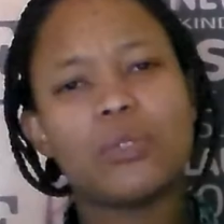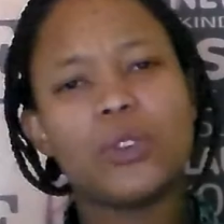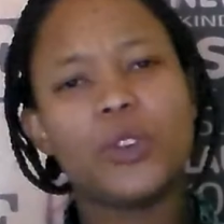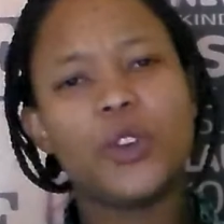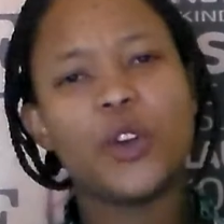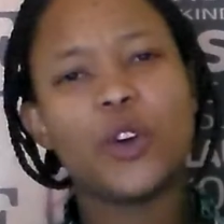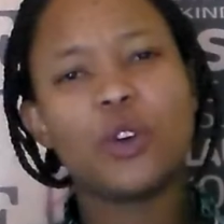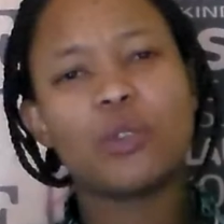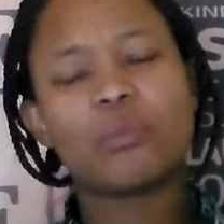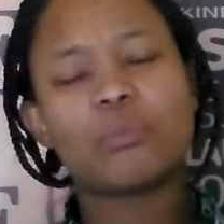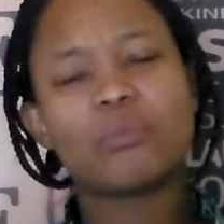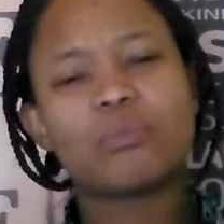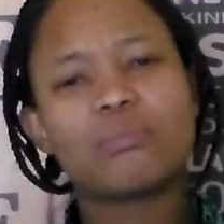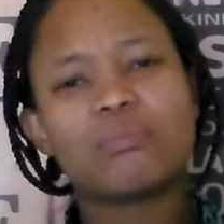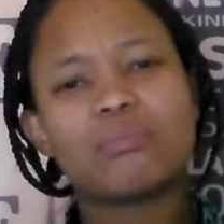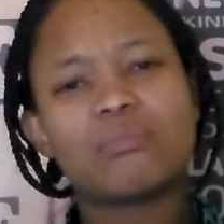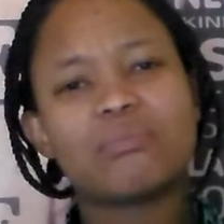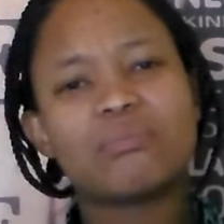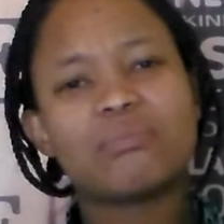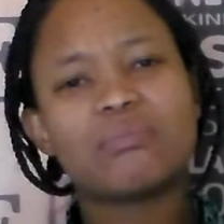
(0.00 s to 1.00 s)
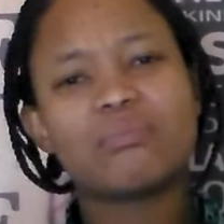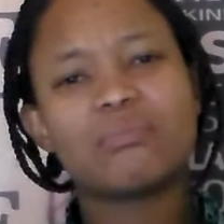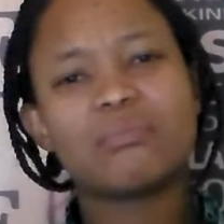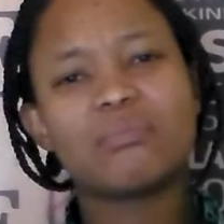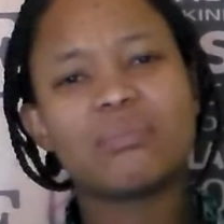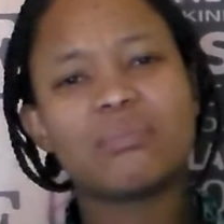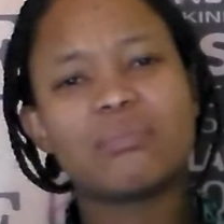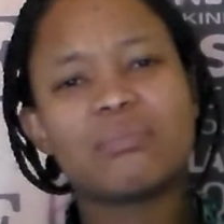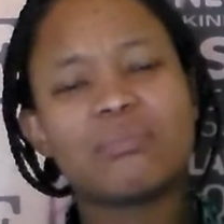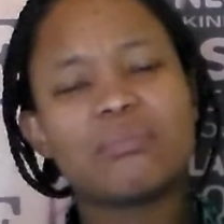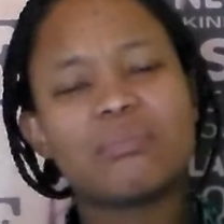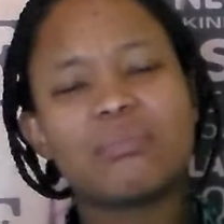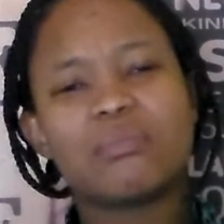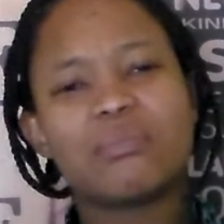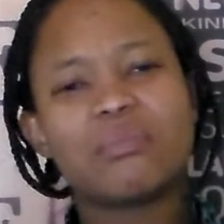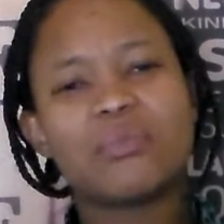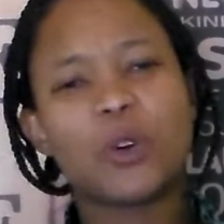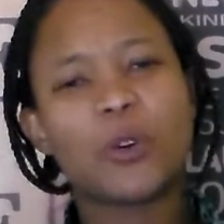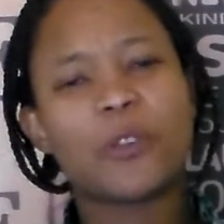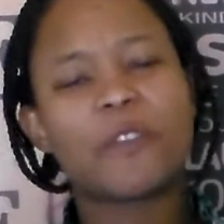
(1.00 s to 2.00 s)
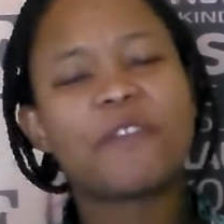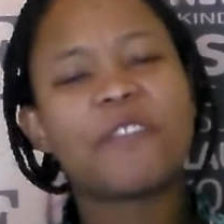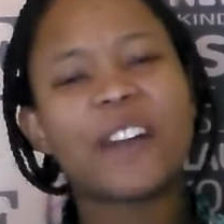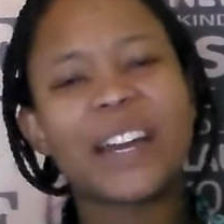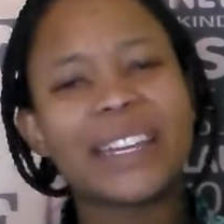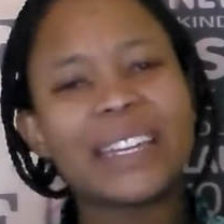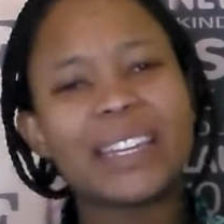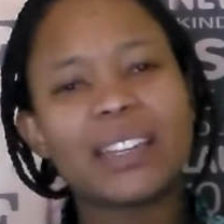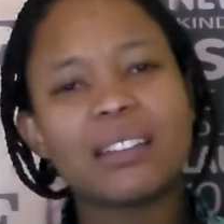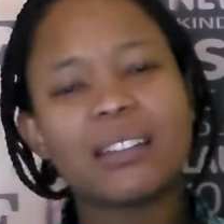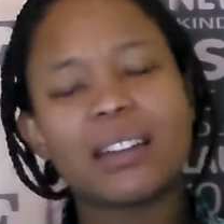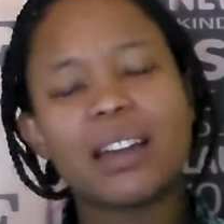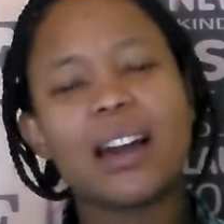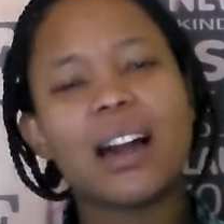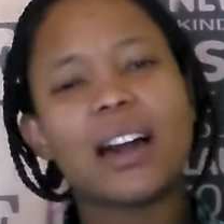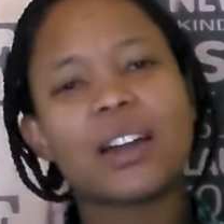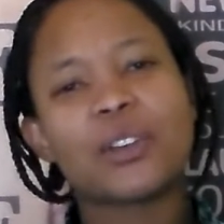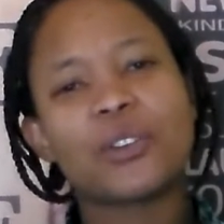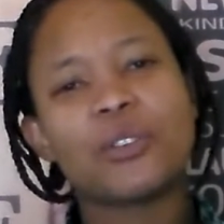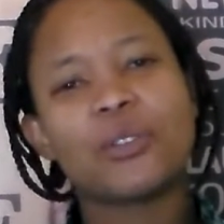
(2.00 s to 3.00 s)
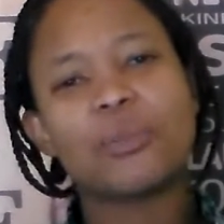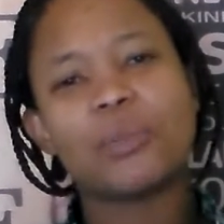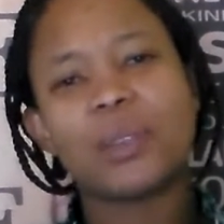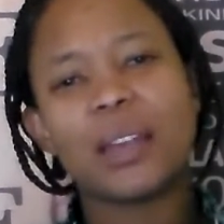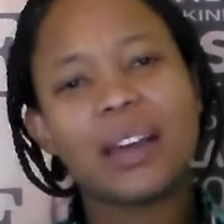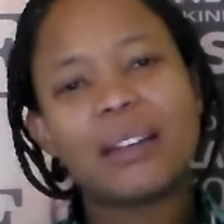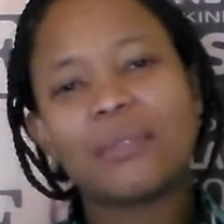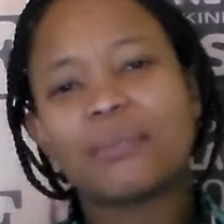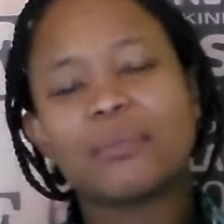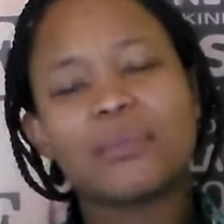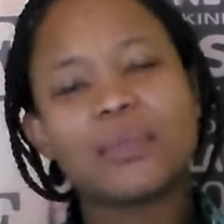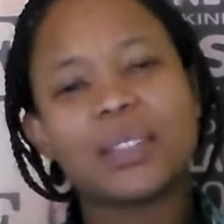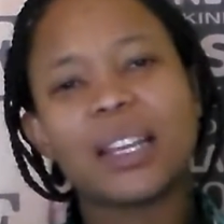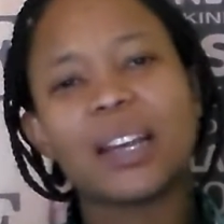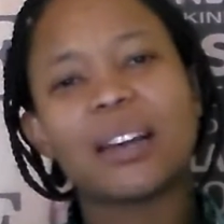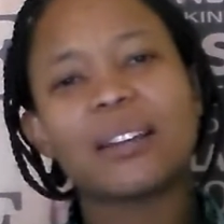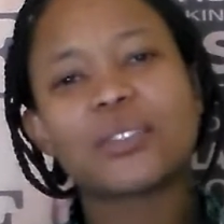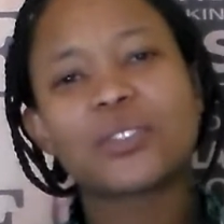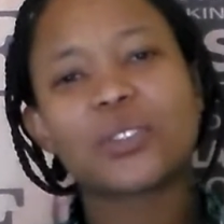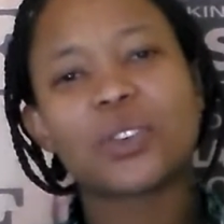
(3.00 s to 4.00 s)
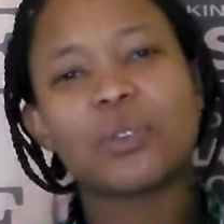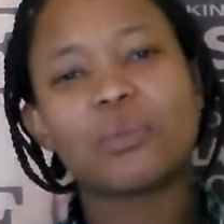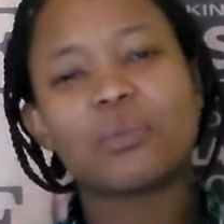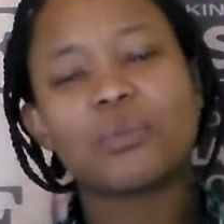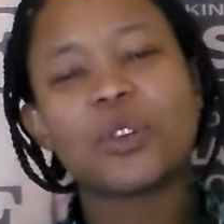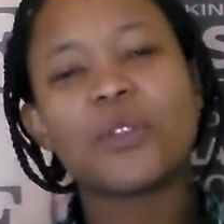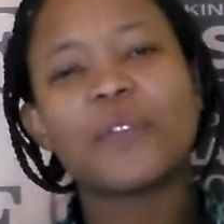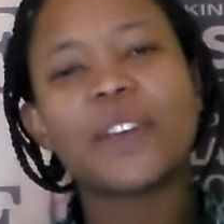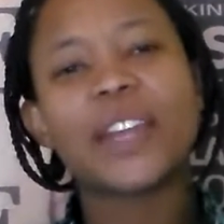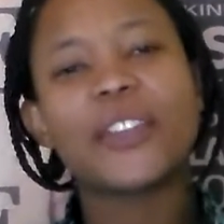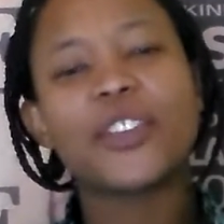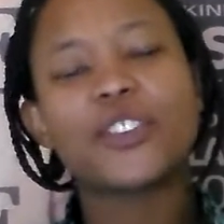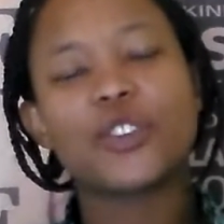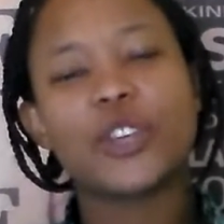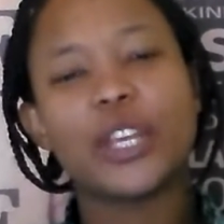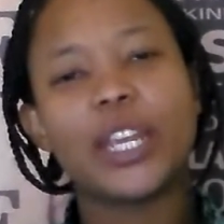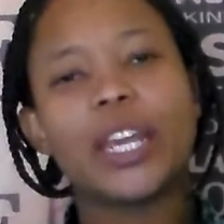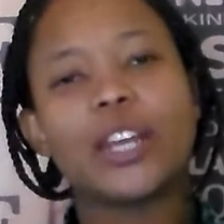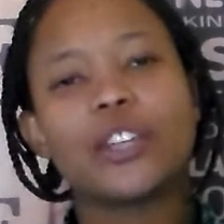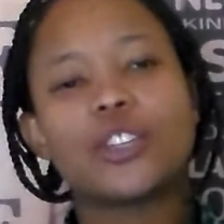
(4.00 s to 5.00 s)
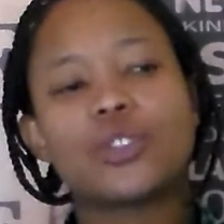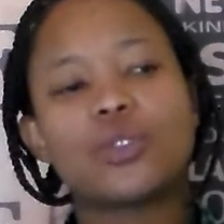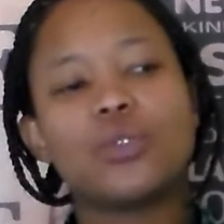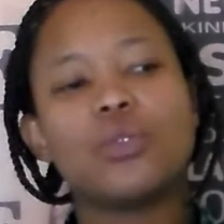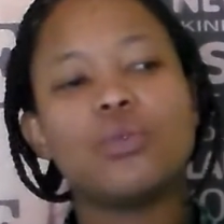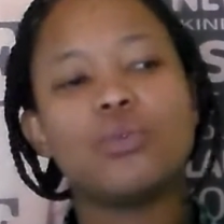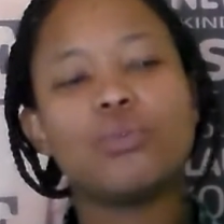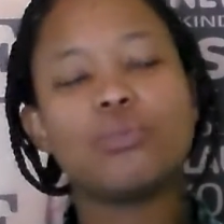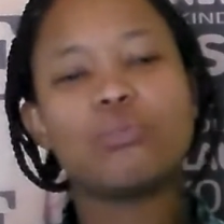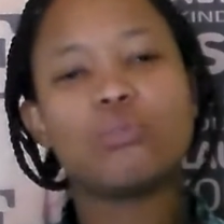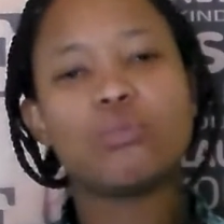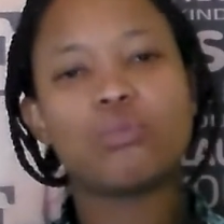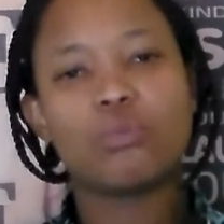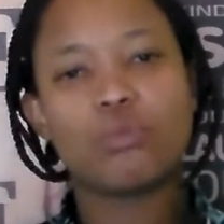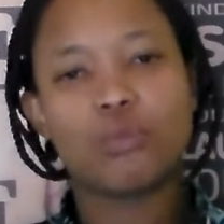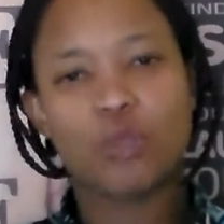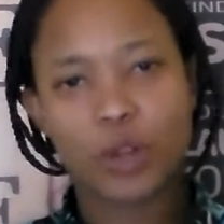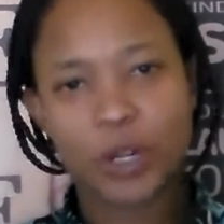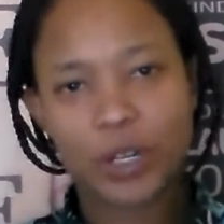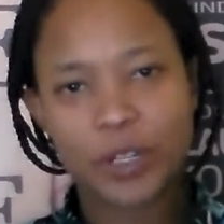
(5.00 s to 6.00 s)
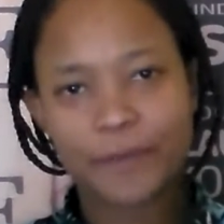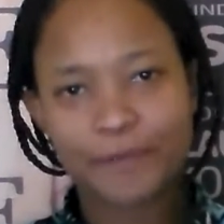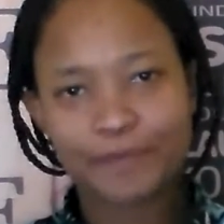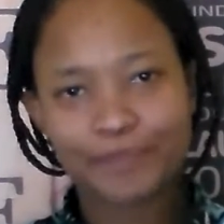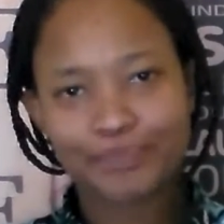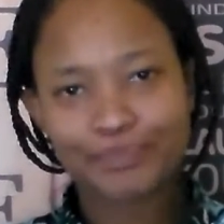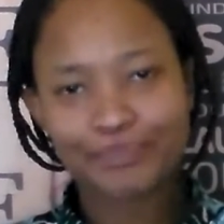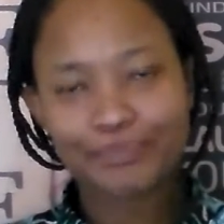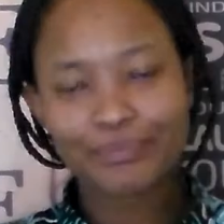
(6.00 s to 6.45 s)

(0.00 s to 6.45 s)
you know, or funny. I don't know. Yeah. So don't forget that you're here to work,